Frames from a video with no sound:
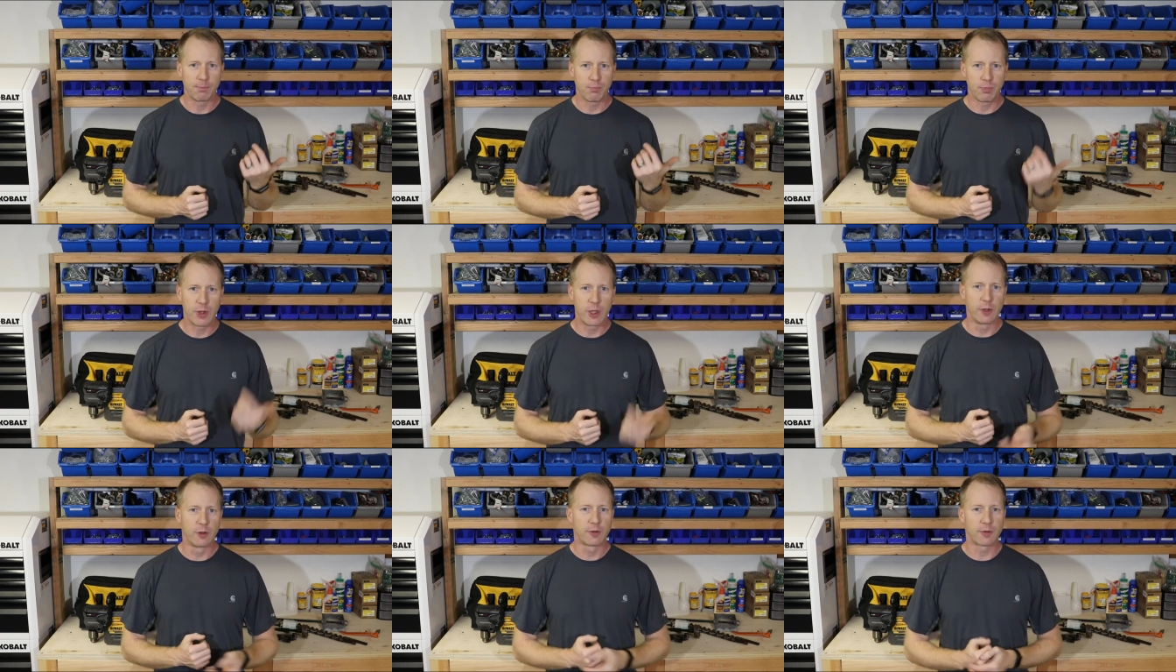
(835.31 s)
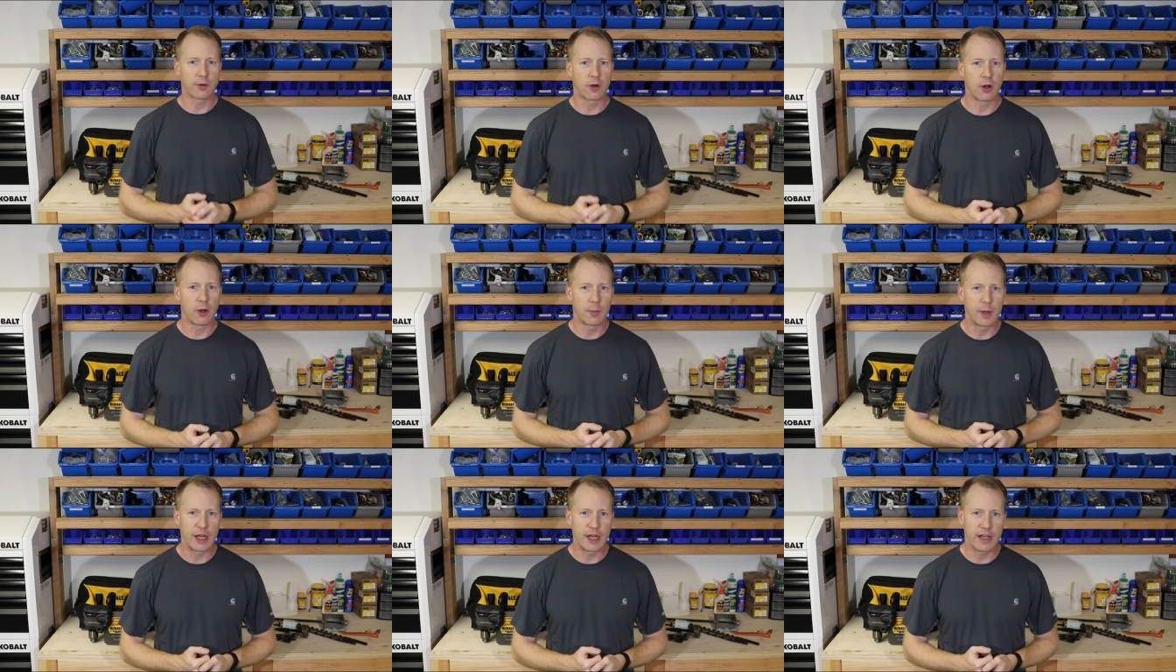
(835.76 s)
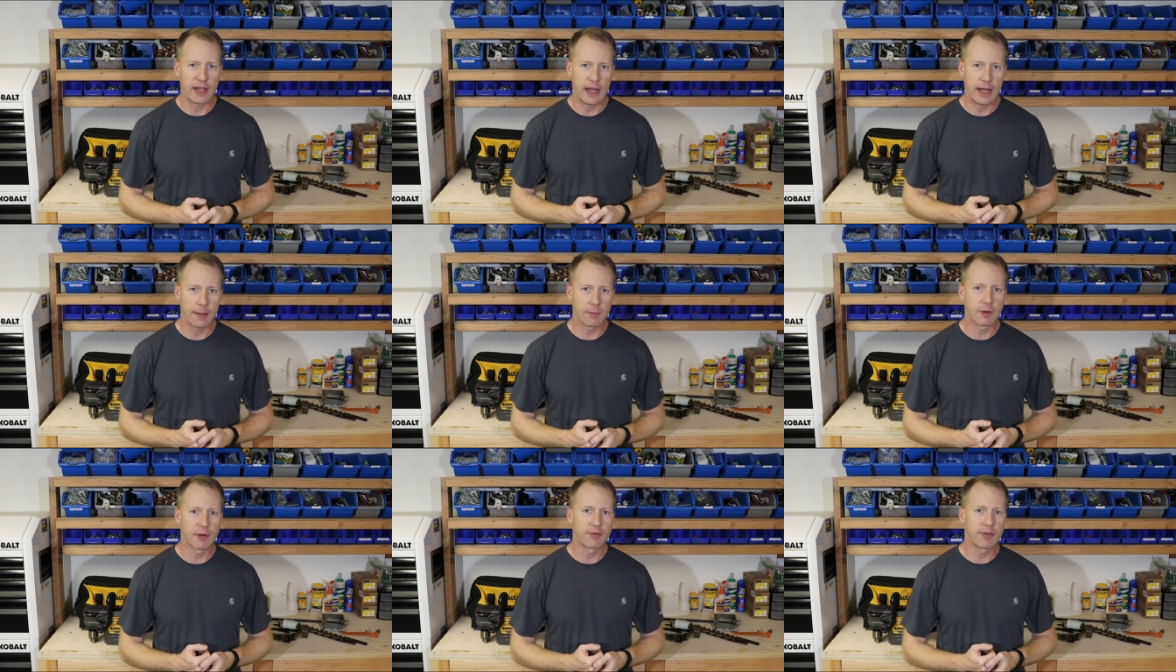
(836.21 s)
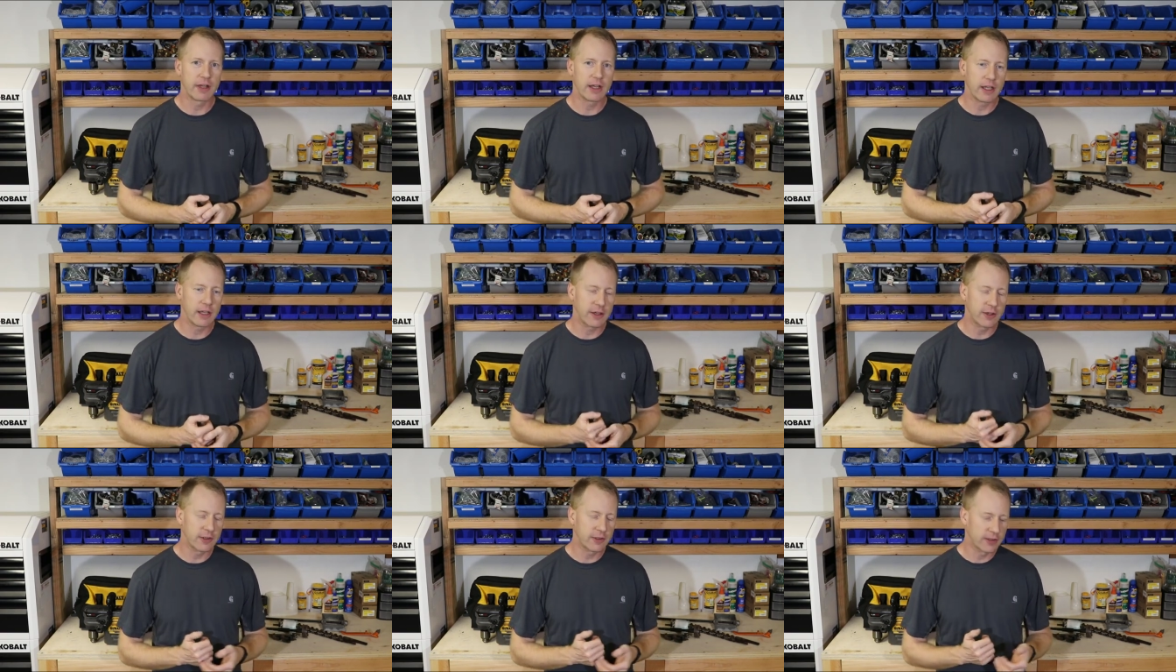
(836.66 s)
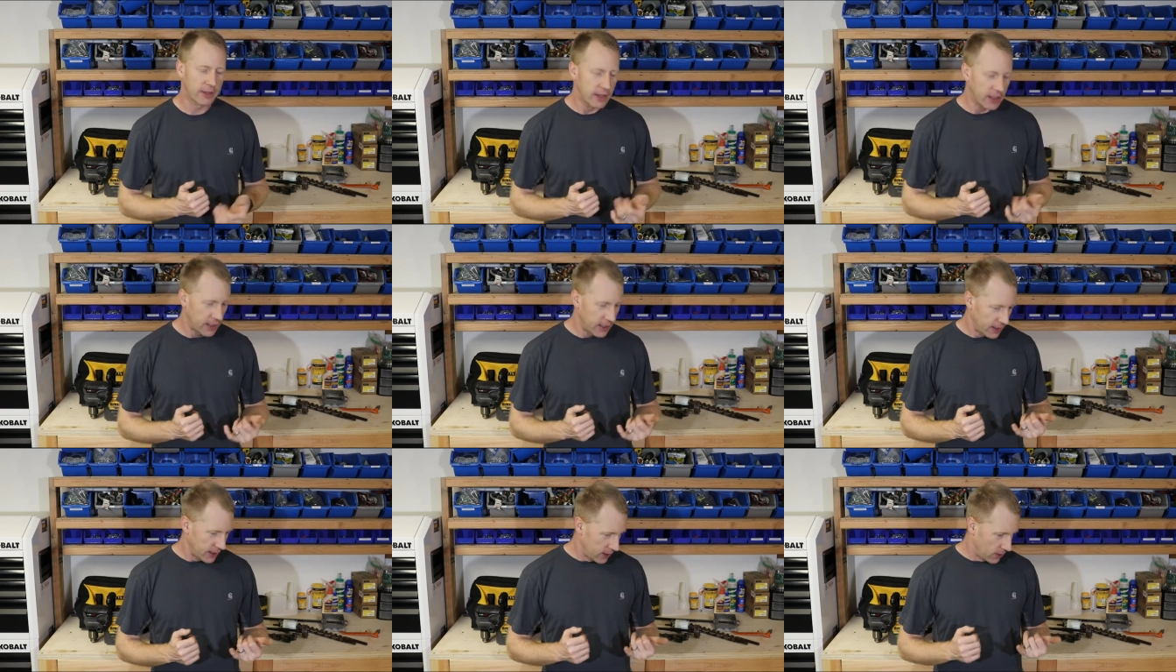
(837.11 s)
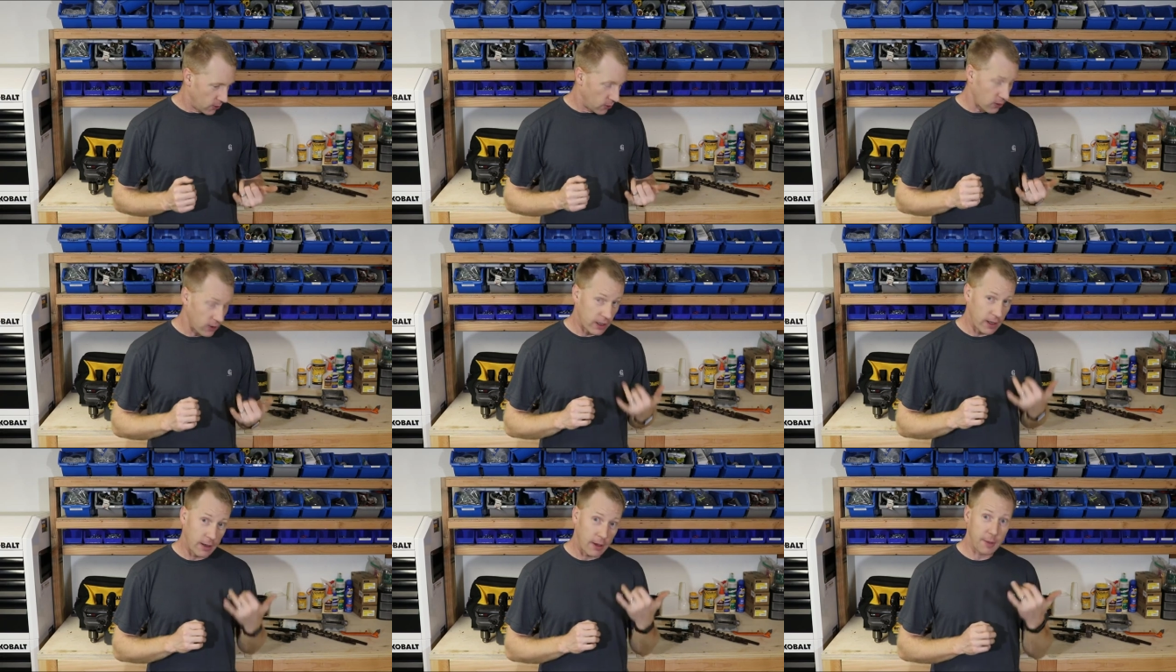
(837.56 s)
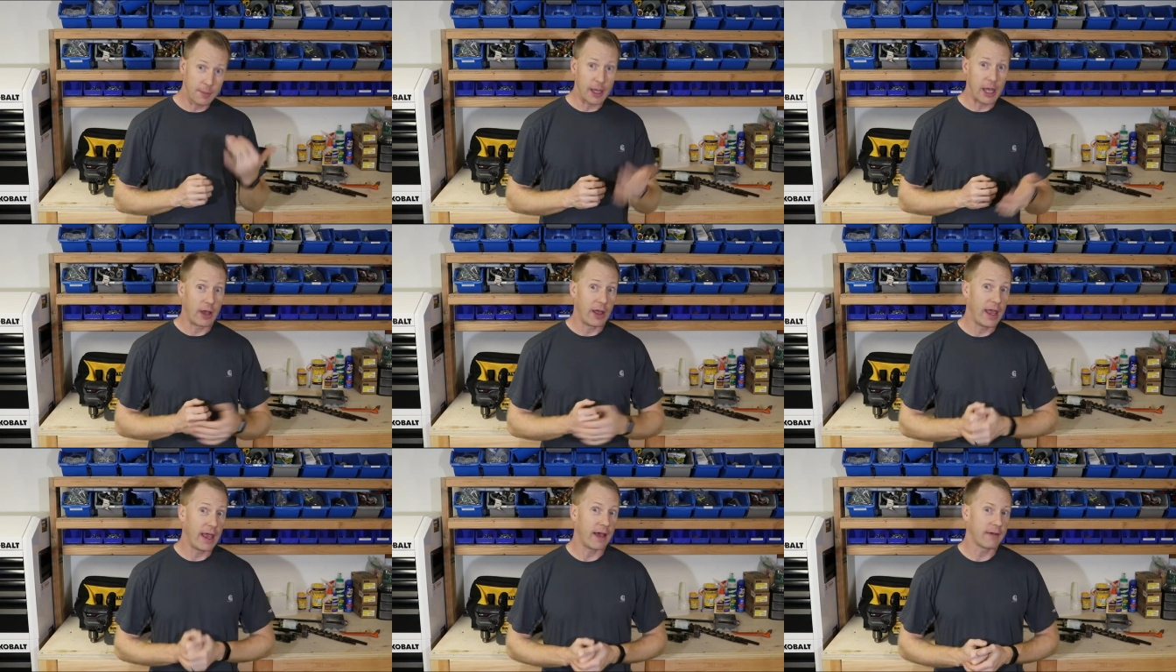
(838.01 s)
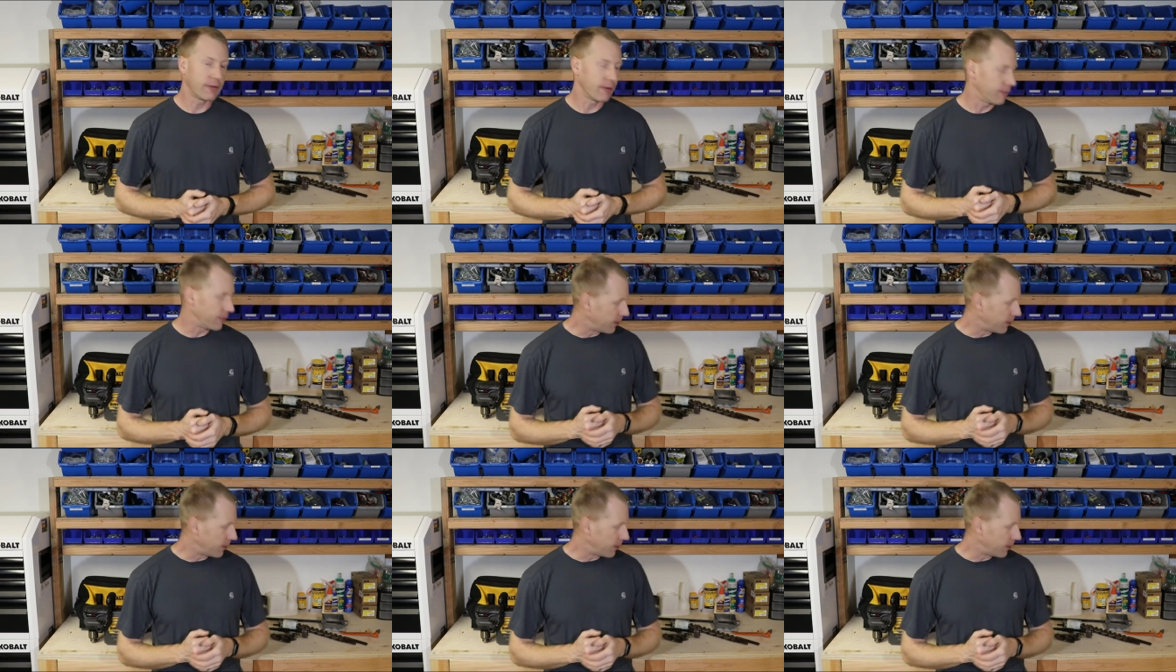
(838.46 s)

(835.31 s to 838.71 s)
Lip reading: use for all my hammer videos, or about half of